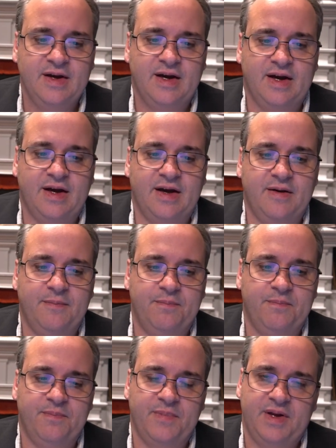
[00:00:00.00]

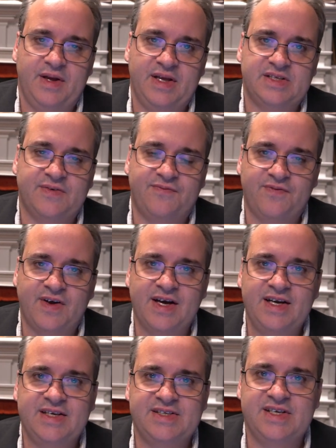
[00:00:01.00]
Um, it's a
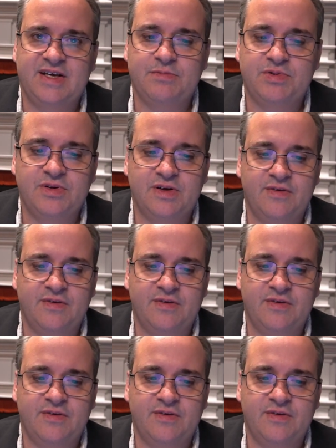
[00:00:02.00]
fine example